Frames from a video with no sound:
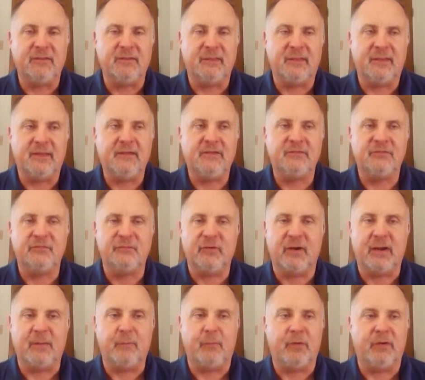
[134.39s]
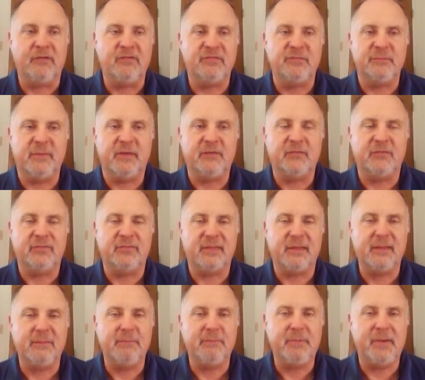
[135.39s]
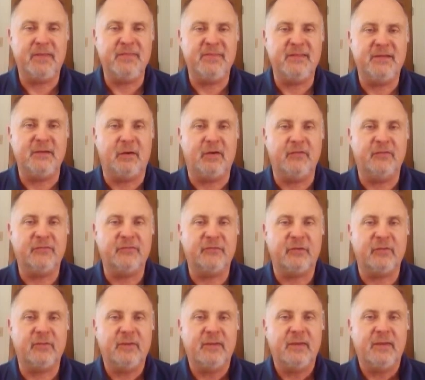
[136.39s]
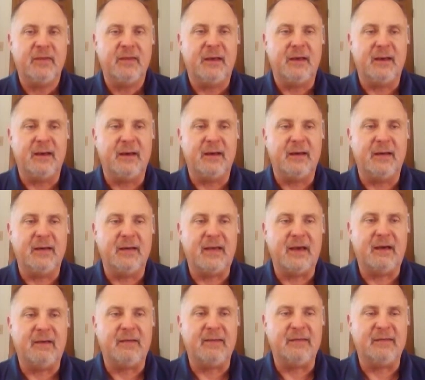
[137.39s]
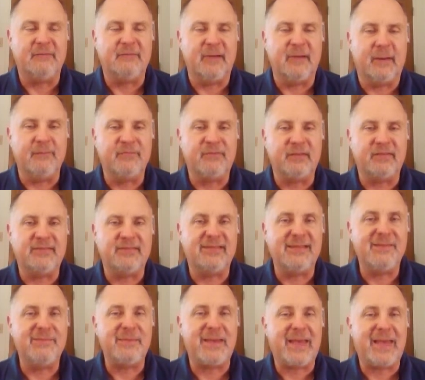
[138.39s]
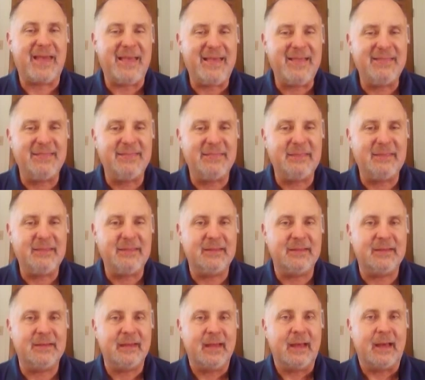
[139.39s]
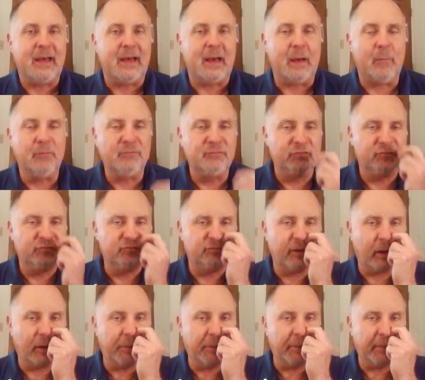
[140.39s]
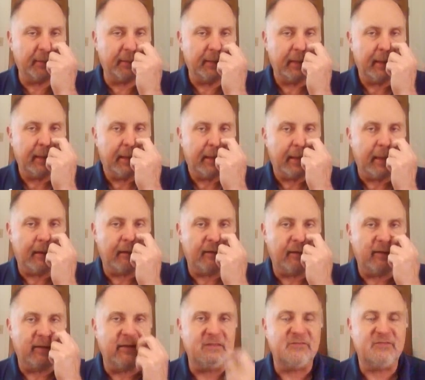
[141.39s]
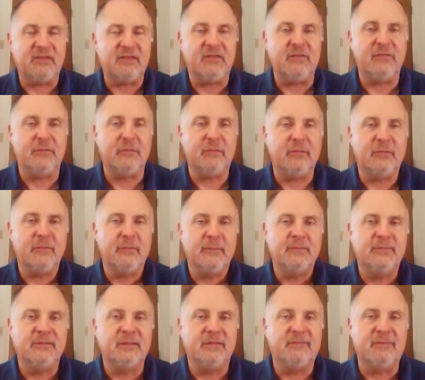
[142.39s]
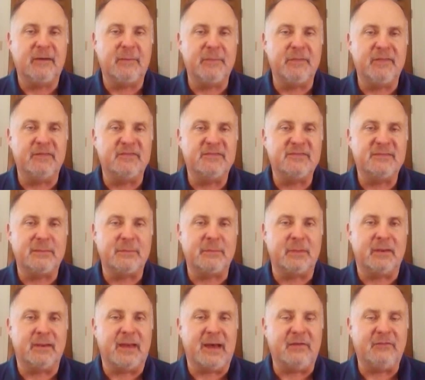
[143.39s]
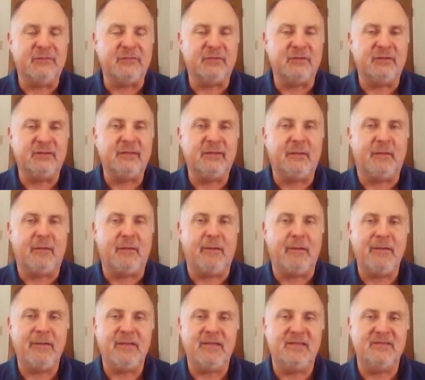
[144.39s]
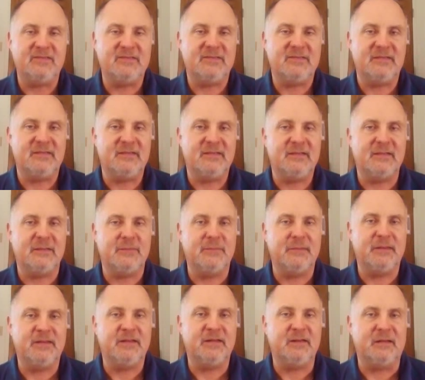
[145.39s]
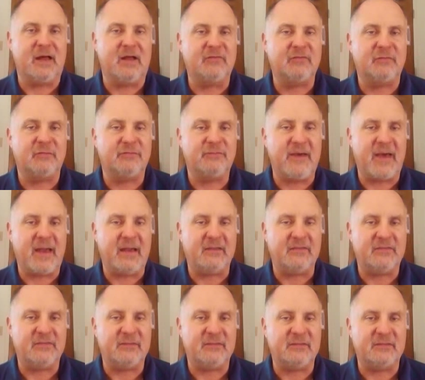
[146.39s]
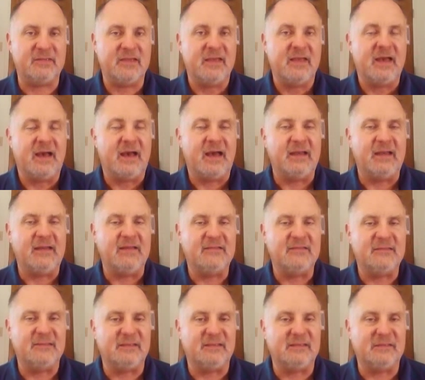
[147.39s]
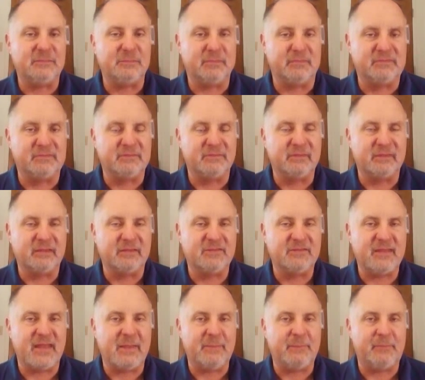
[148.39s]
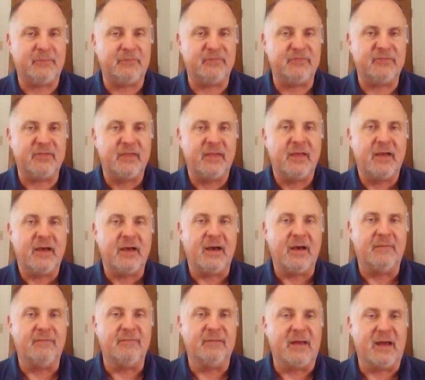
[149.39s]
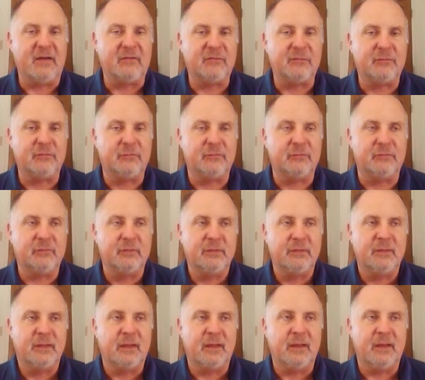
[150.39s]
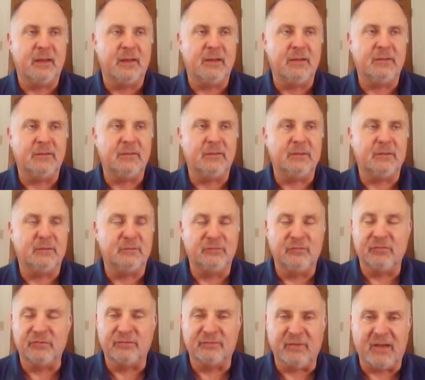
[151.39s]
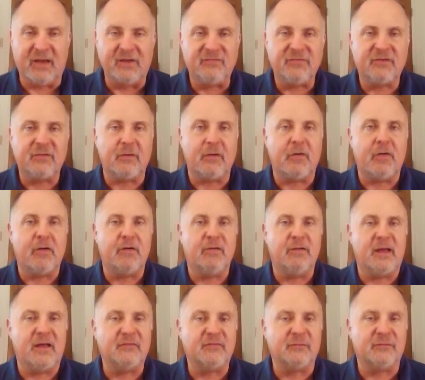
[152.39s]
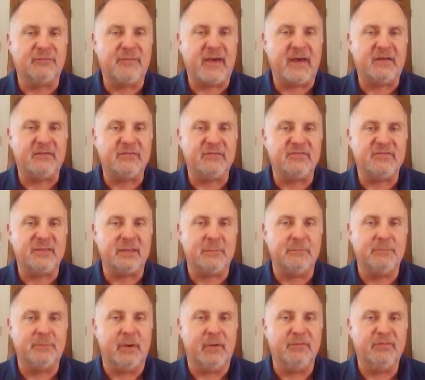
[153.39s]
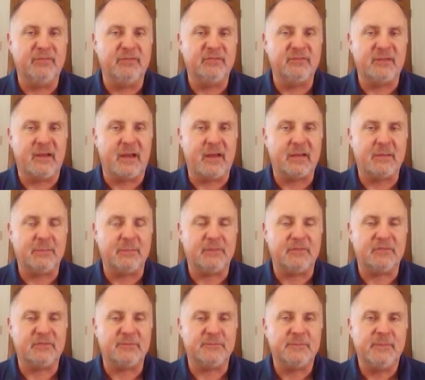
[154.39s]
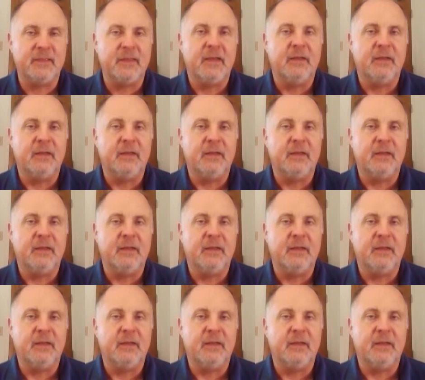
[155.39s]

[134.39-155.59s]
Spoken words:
Again, describe what is the major theme, but then also how he develops that theme. And then I want you to show me how he's either developing his theme logically or is he committing logical fallacies. I need to see specific examples of logical use of logic or logical fallacies in both these documents.